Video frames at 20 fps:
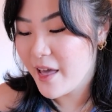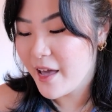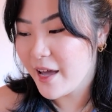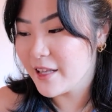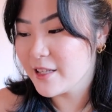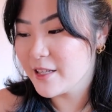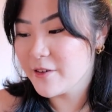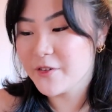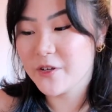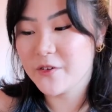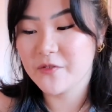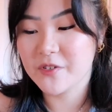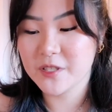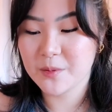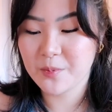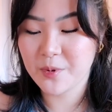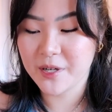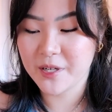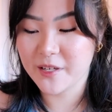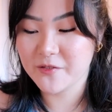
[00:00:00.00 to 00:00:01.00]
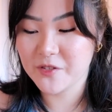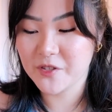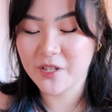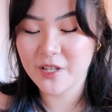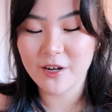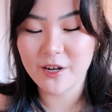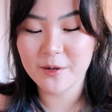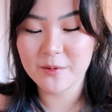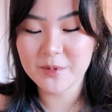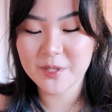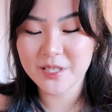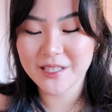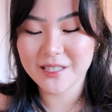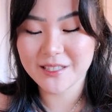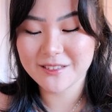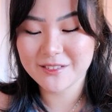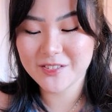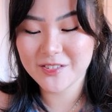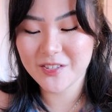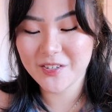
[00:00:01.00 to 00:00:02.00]
I love that Vistaprint gives you that
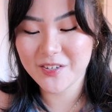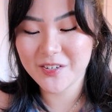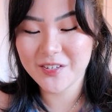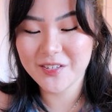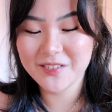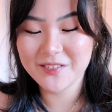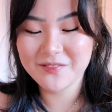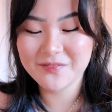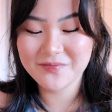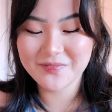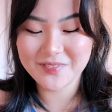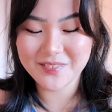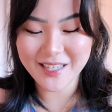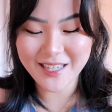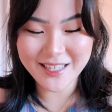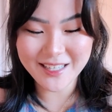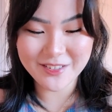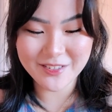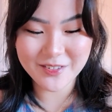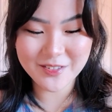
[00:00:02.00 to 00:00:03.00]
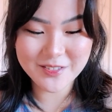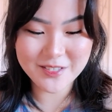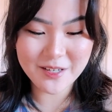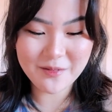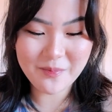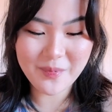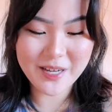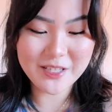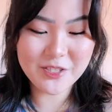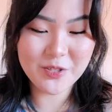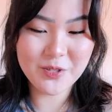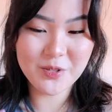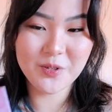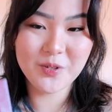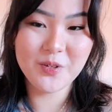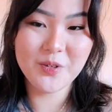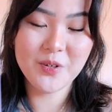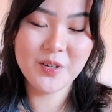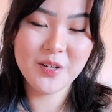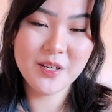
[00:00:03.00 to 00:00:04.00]
option. So yeah, those are my
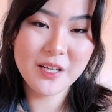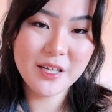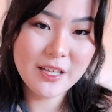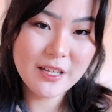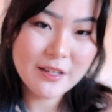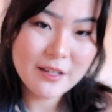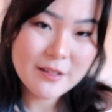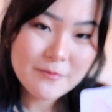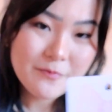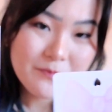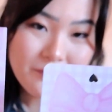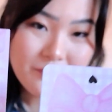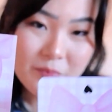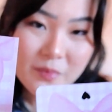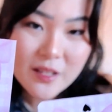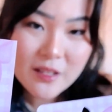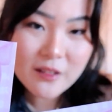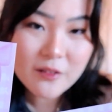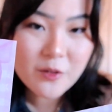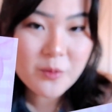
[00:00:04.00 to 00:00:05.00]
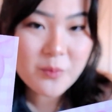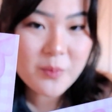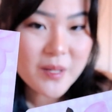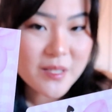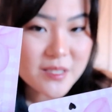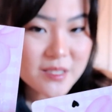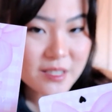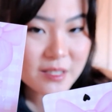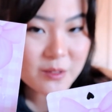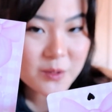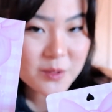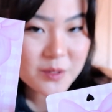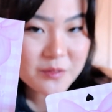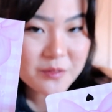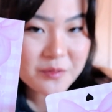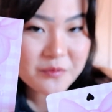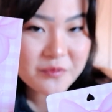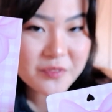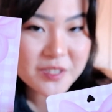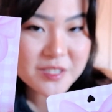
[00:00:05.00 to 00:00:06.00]
two little bits that I ordered
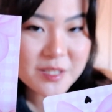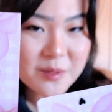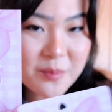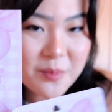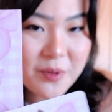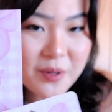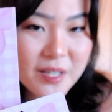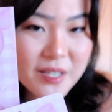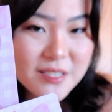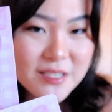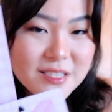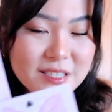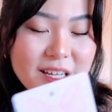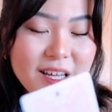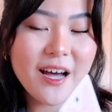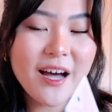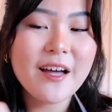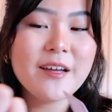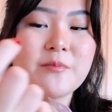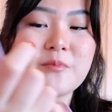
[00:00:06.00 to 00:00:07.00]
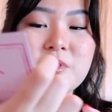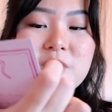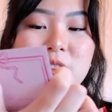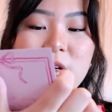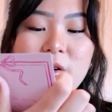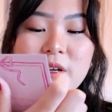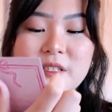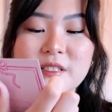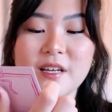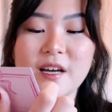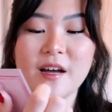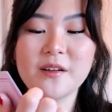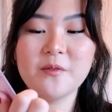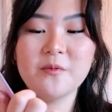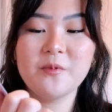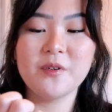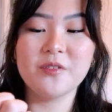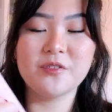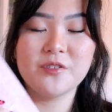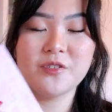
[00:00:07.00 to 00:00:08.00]
from Vistaprint. I'm so
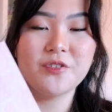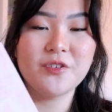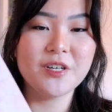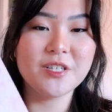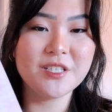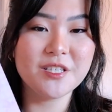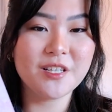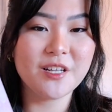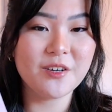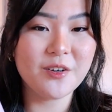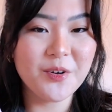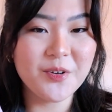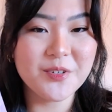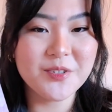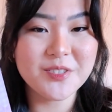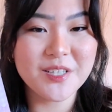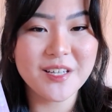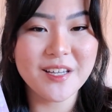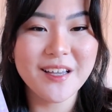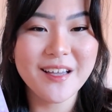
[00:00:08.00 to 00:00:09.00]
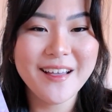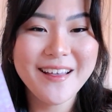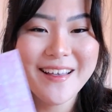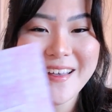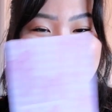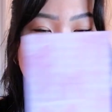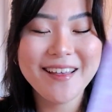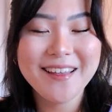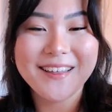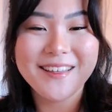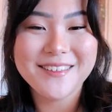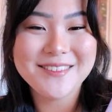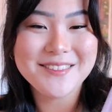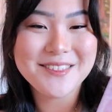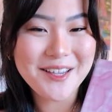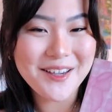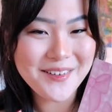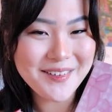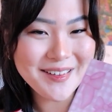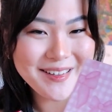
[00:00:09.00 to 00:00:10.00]
excited with the direction that Cozy is
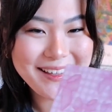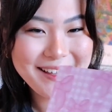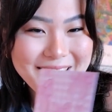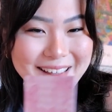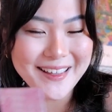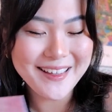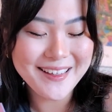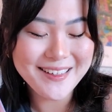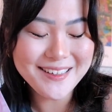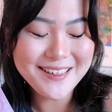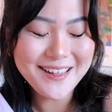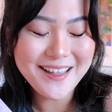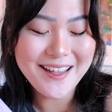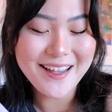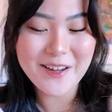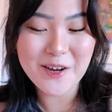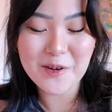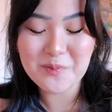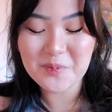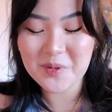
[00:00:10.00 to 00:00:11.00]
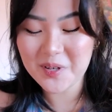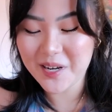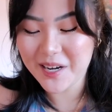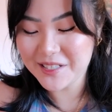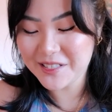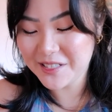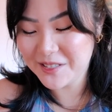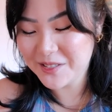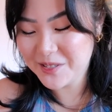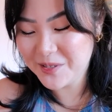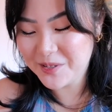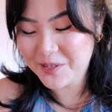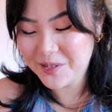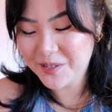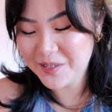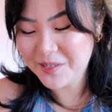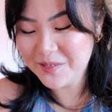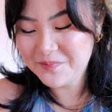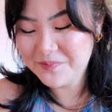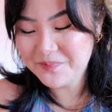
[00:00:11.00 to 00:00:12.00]
going in. I hope you guys are
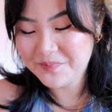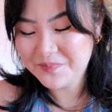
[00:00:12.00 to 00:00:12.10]
too.